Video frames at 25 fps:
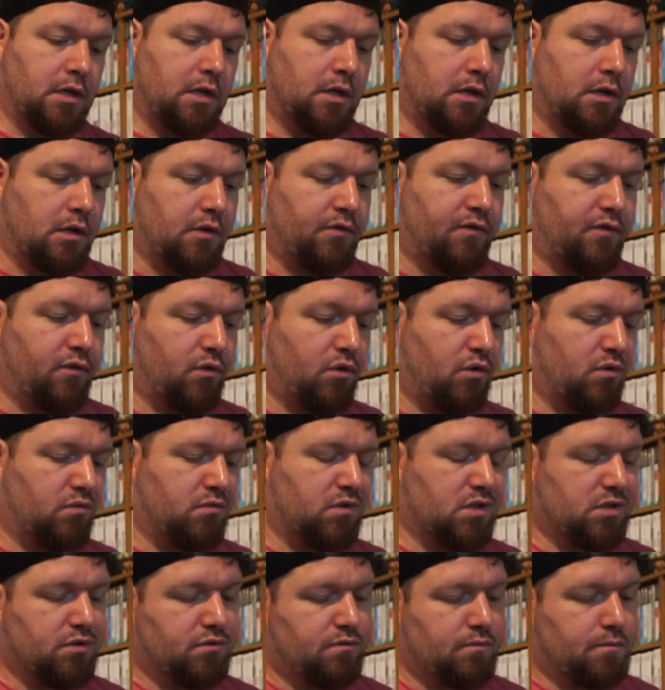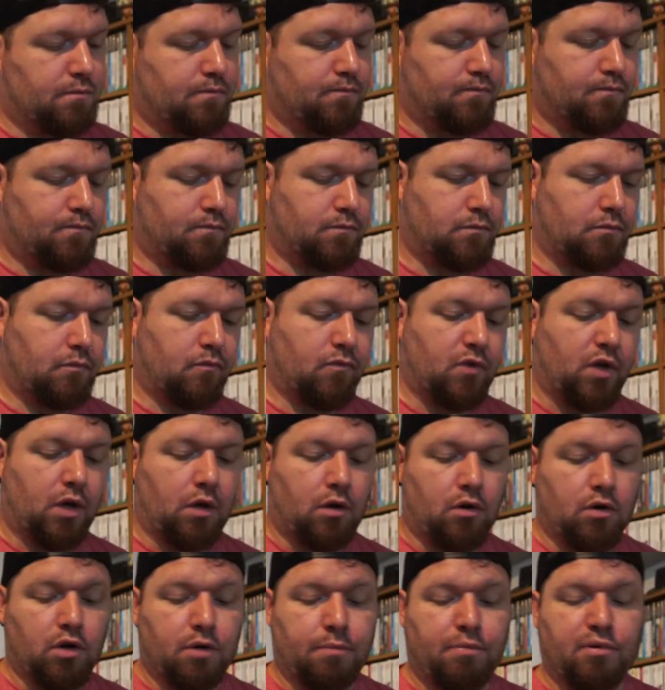thought, well,
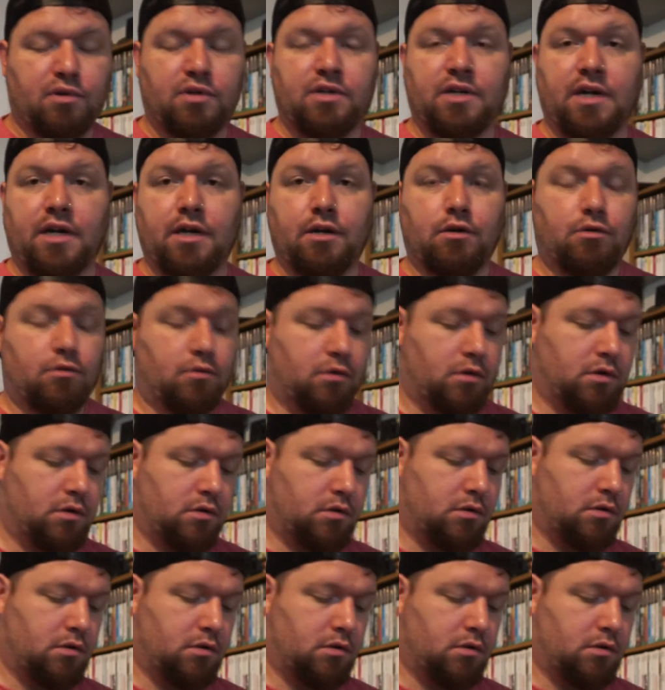I'm going to put down